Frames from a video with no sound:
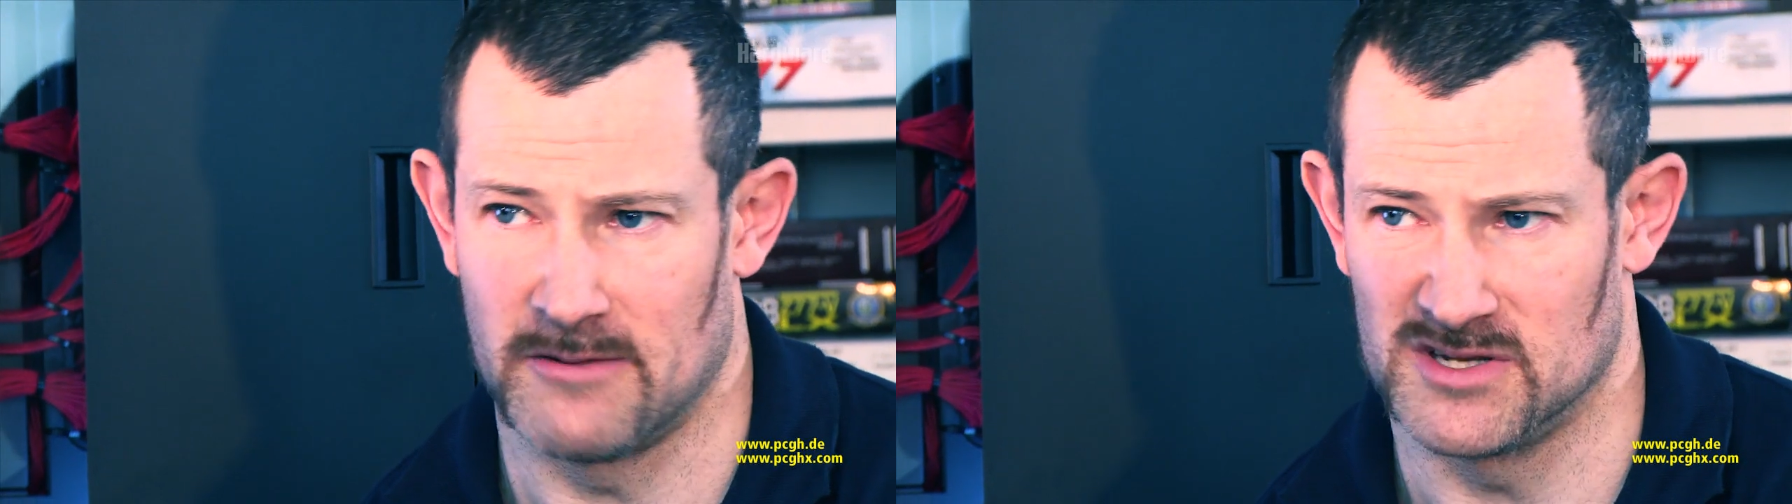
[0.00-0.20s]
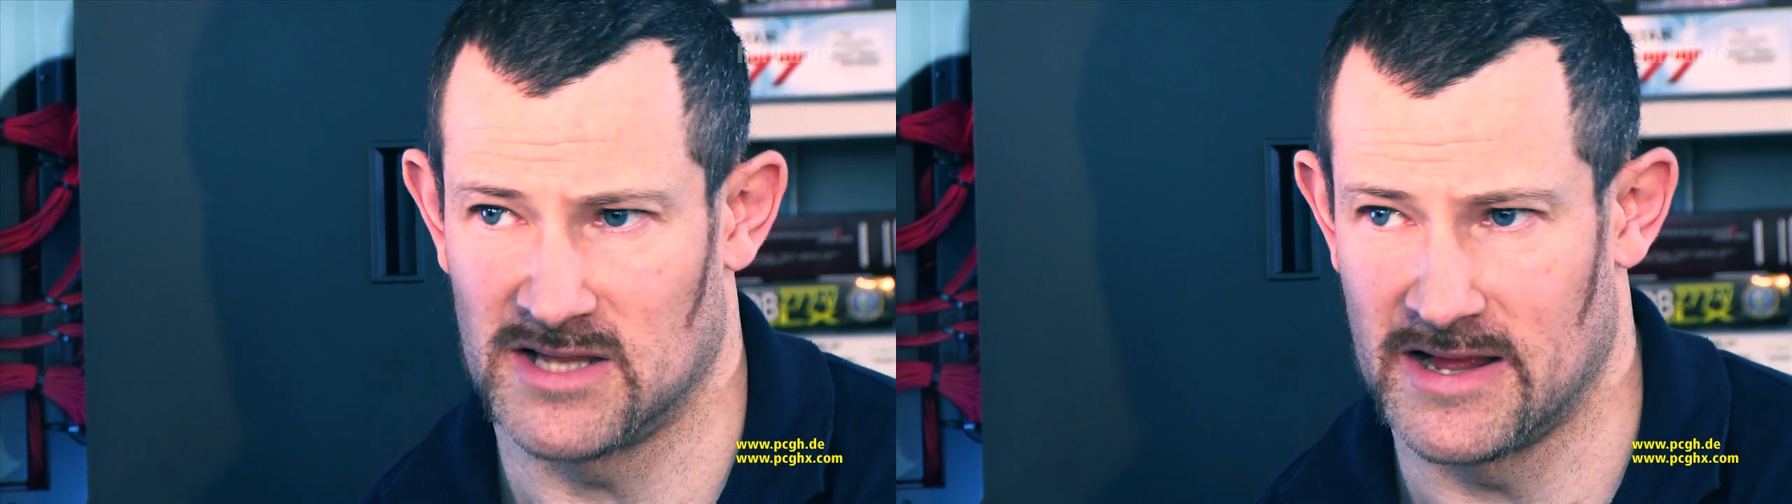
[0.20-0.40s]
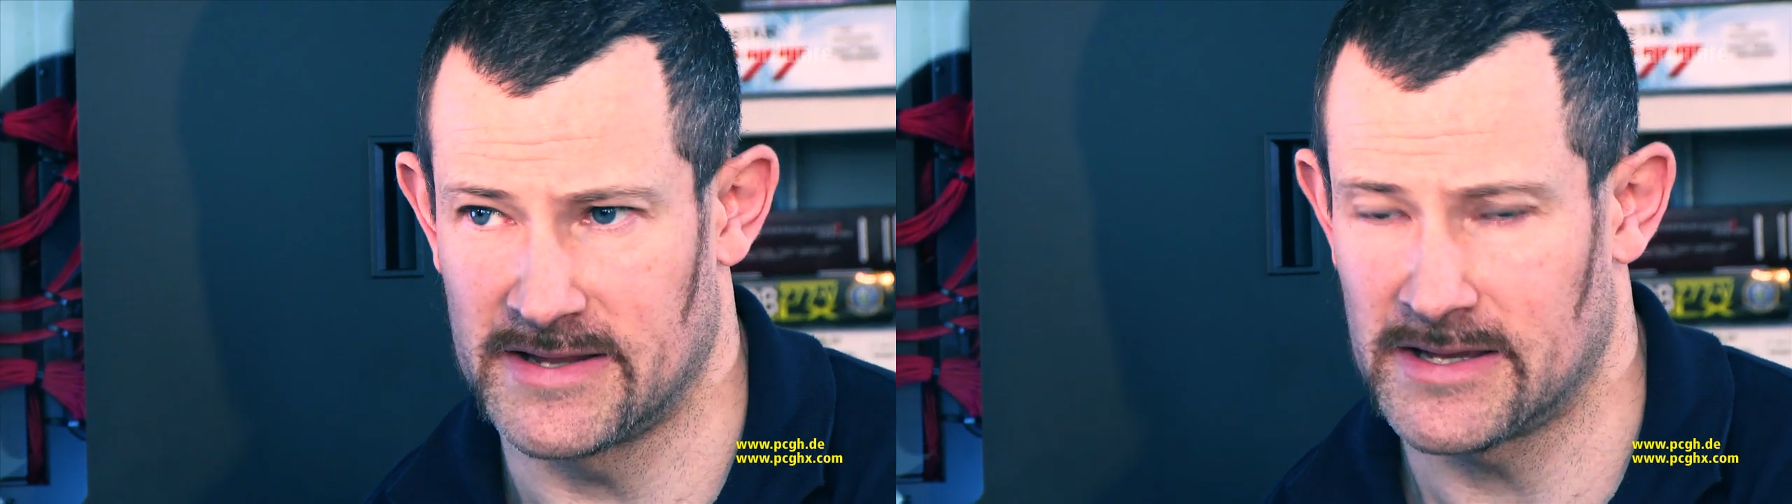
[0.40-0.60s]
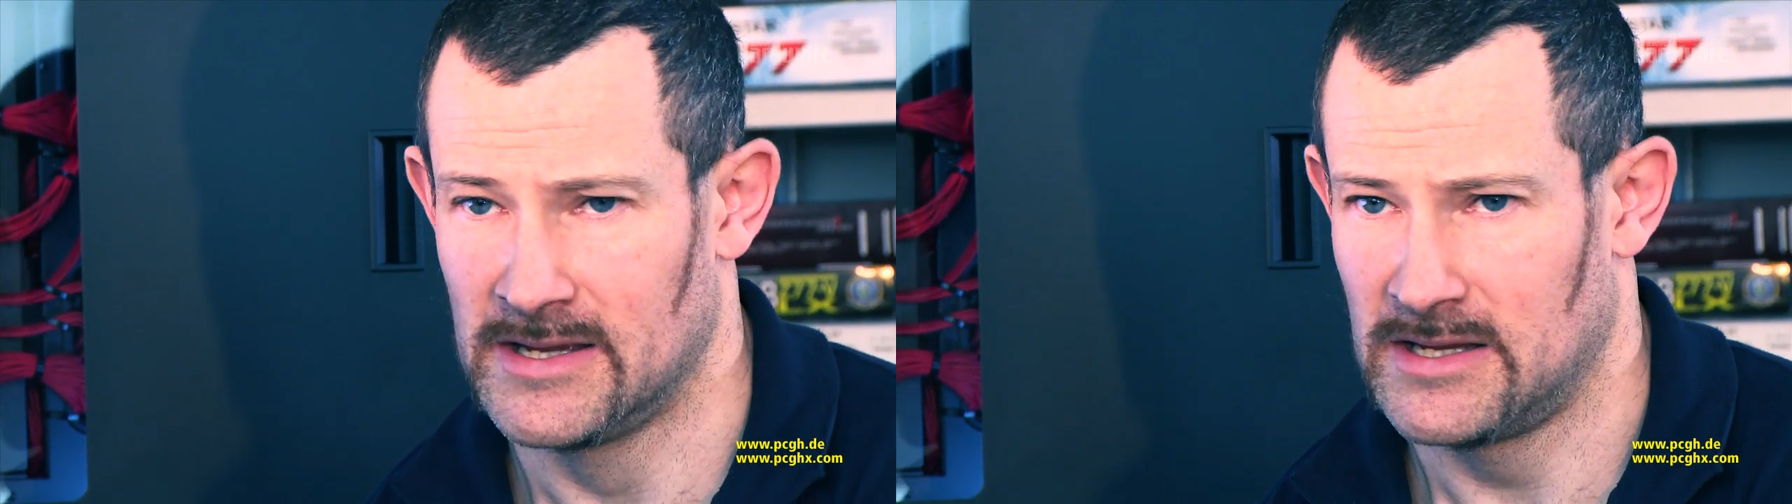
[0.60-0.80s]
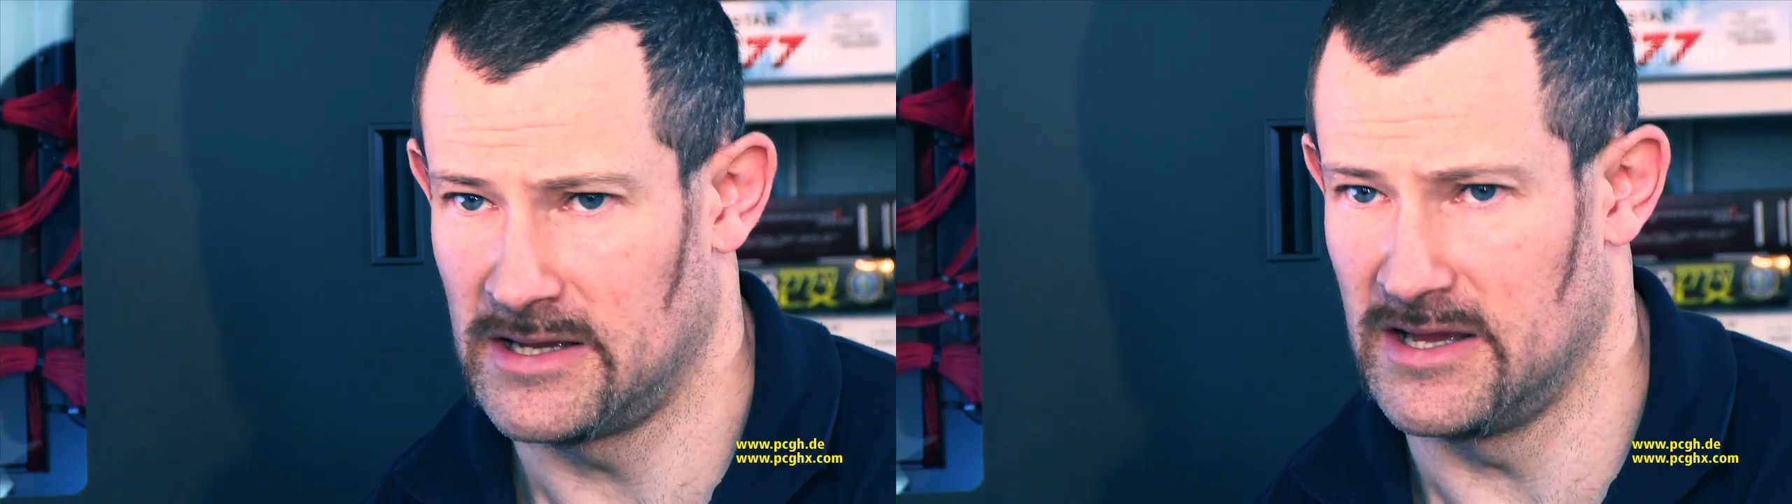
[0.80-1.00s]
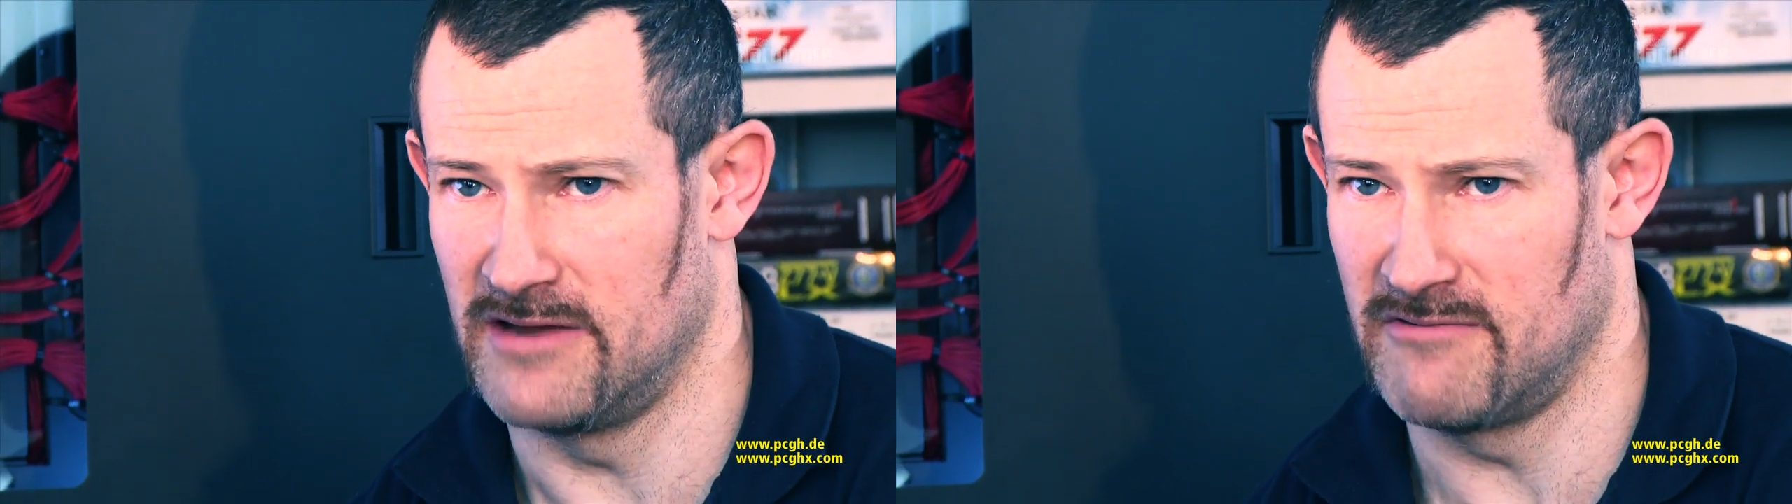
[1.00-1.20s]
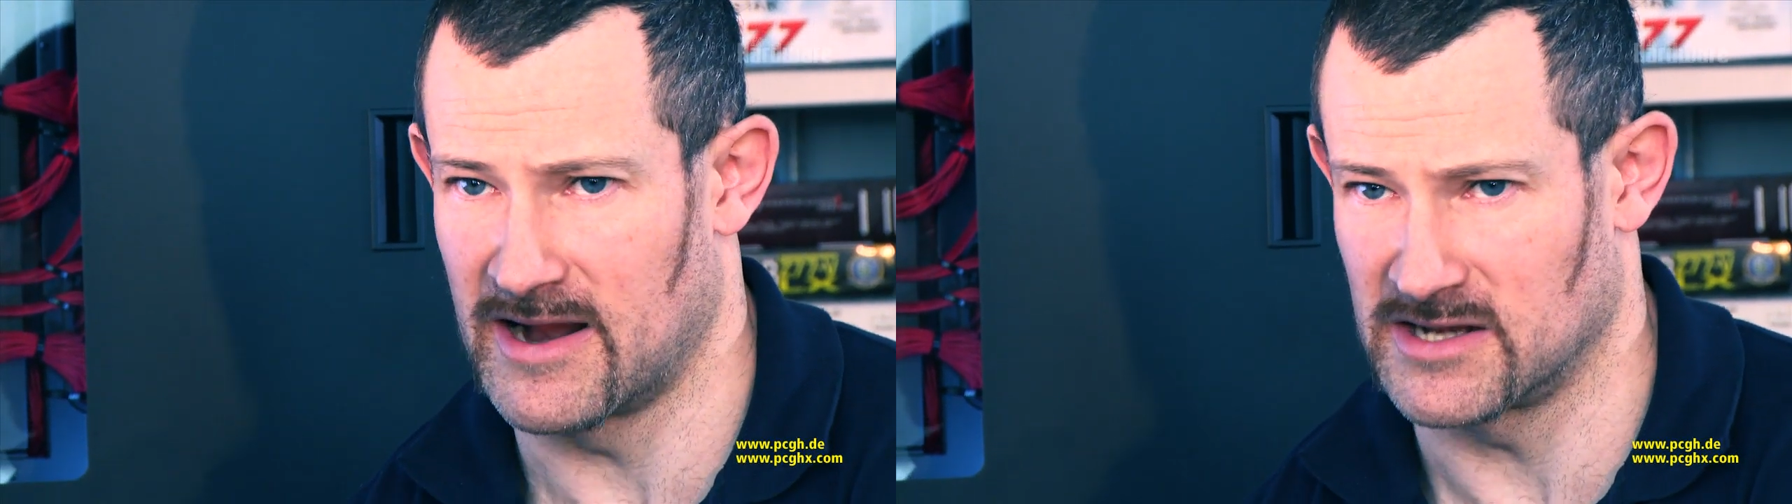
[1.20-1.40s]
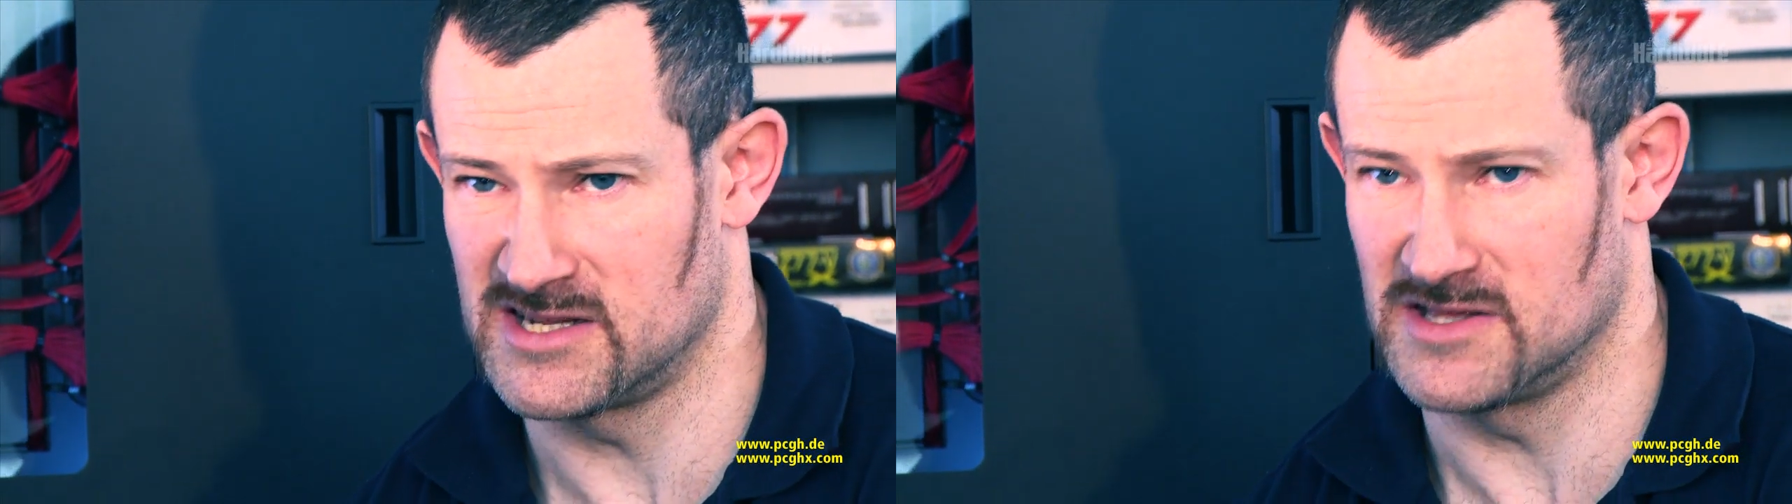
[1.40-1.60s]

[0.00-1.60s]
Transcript: I was like ranked